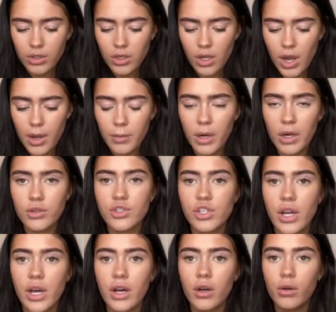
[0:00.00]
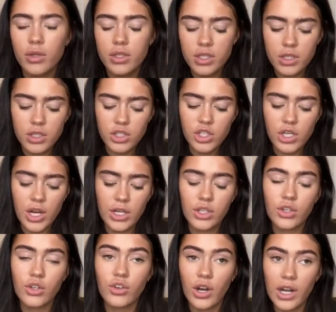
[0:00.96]
eyebrow gel. It's in the
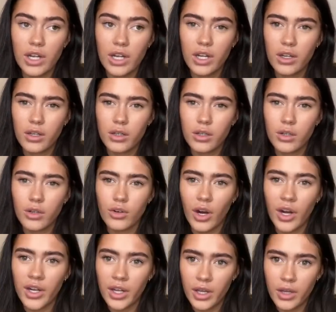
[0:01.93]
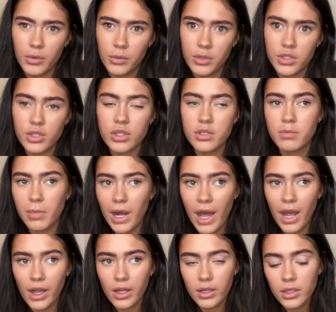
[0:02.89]
shade Gran Granite, which is
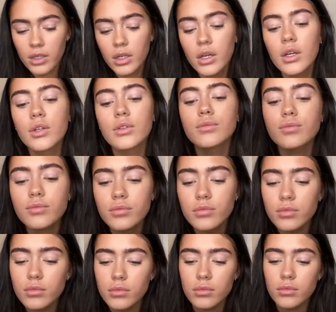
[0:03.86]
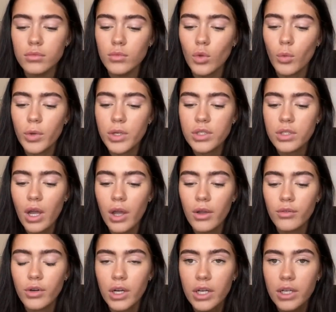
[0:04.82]
black. It's
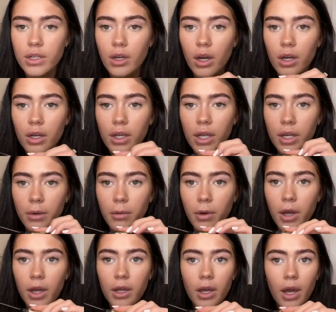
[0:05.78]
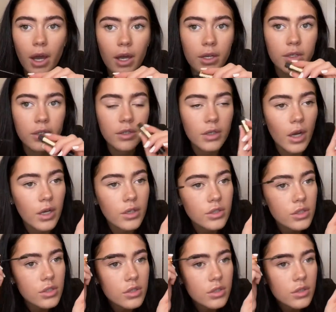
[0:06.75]
like really dark anyway. And I
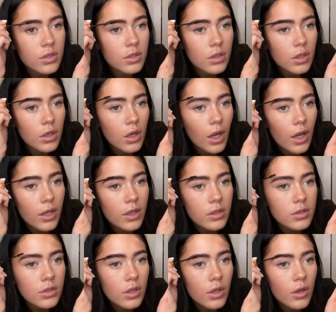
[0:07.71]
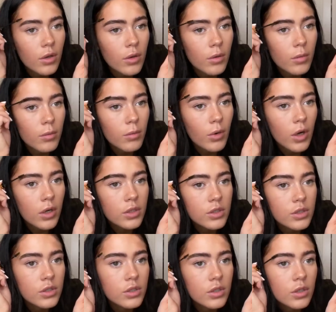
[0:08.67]
just like to
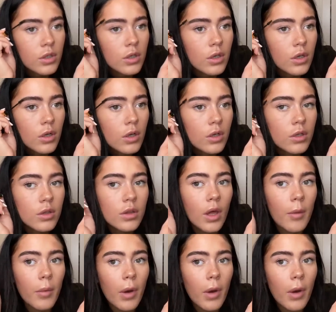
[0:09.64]
brush them